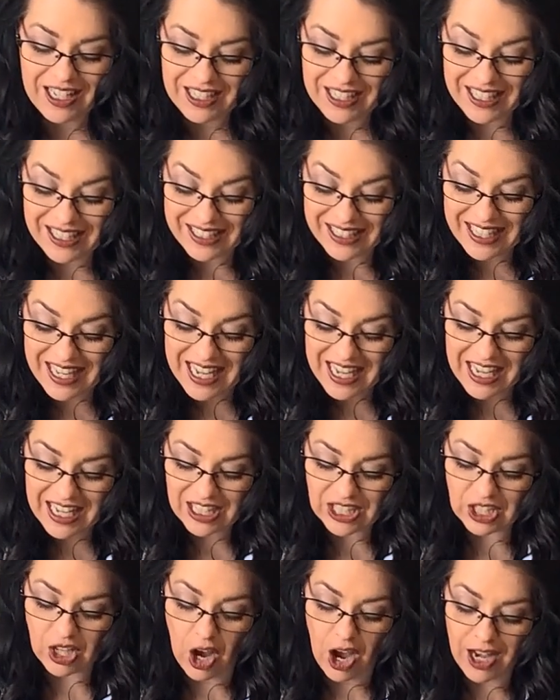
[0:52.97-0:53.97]

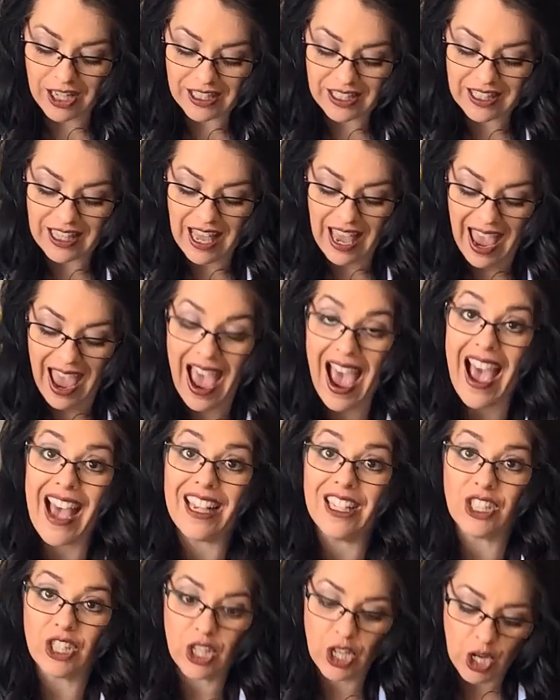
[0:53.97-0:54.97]
tzatziki sauce that
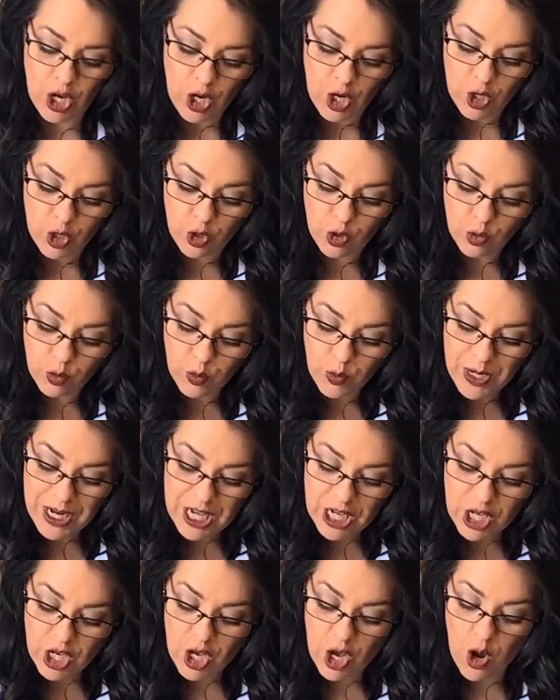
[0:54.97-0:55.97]
has Greek
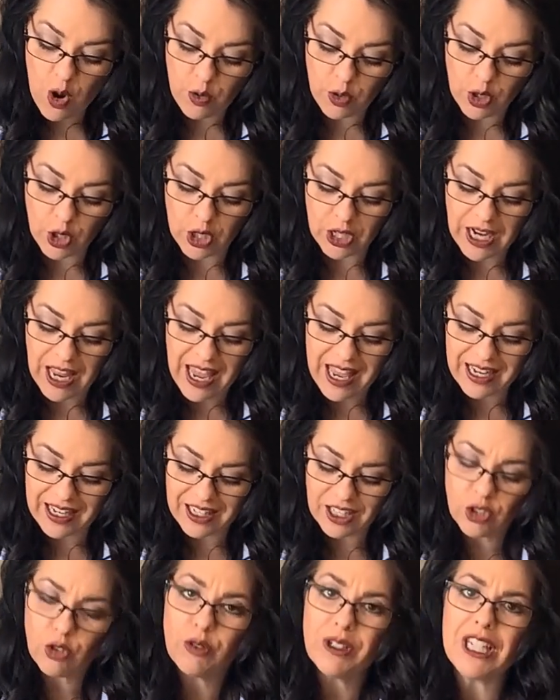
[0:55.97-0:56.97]
yogurt, and
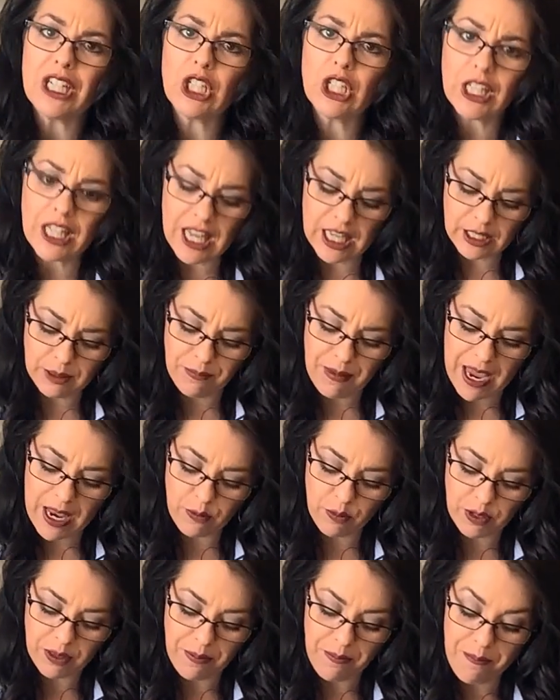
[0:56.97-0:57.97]
traditionally it's
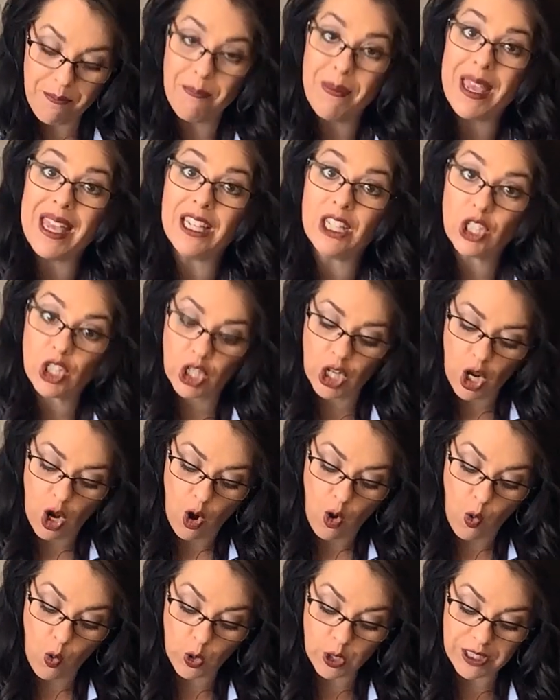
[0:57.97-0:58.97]
made with mint
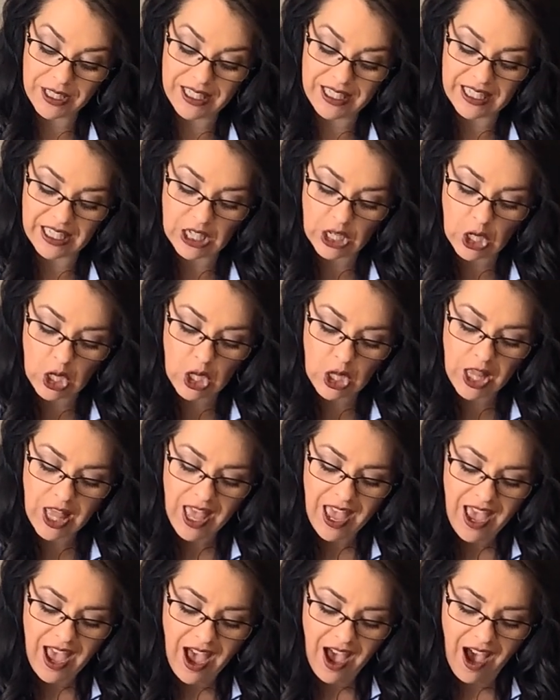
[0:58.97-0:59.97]
or dill.
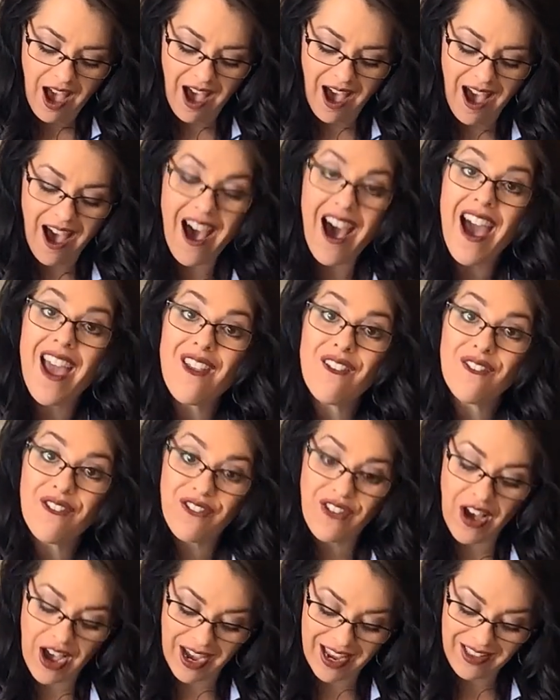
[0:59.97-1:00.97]
I
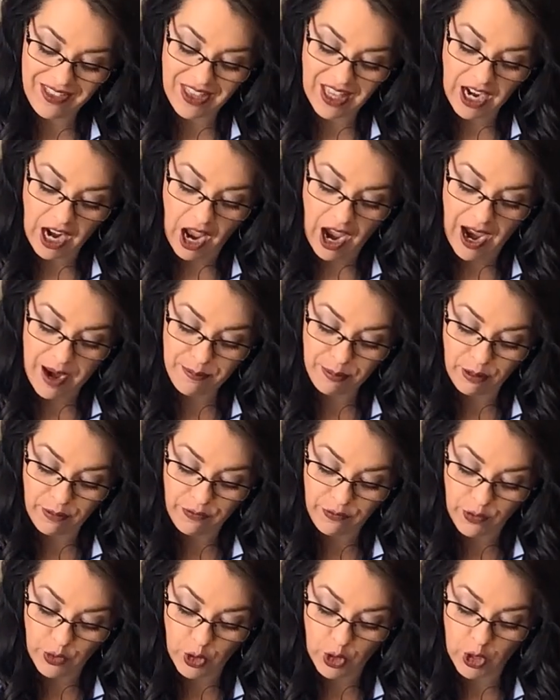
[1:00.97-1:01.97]
find that I
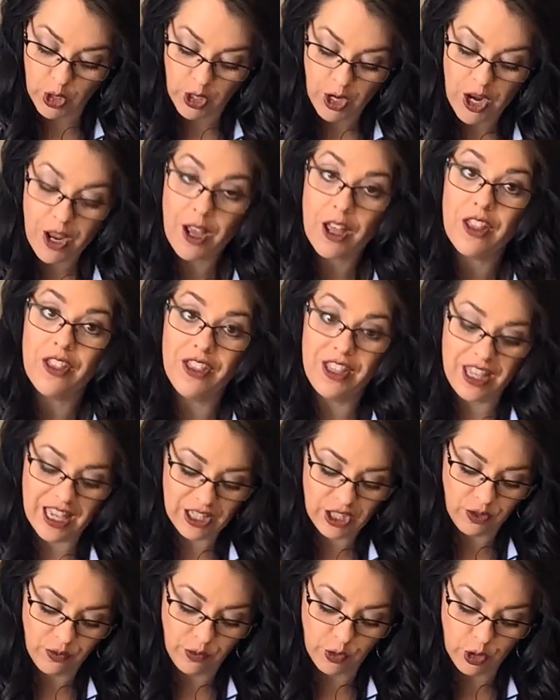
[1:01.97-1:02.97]
prefer
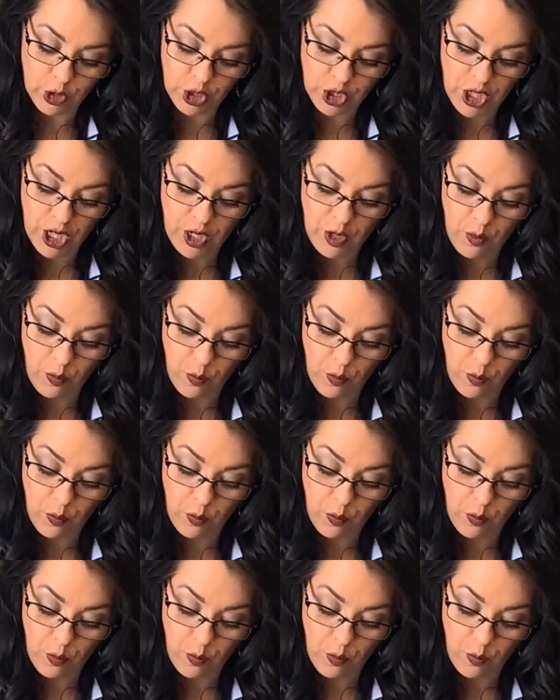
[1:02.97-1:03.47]
this version